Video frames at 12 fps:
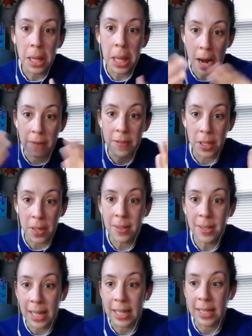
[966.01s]
A lot of
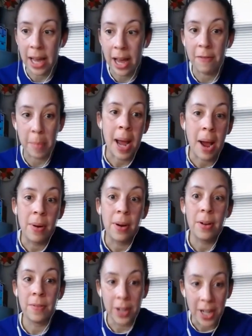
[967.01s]
adults like to have power
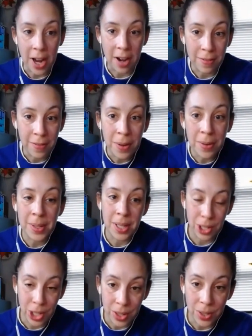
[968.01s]
over young folks and
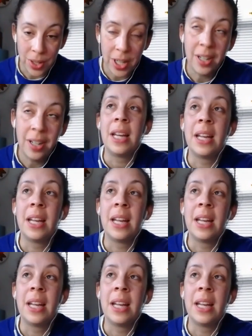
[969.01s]
children.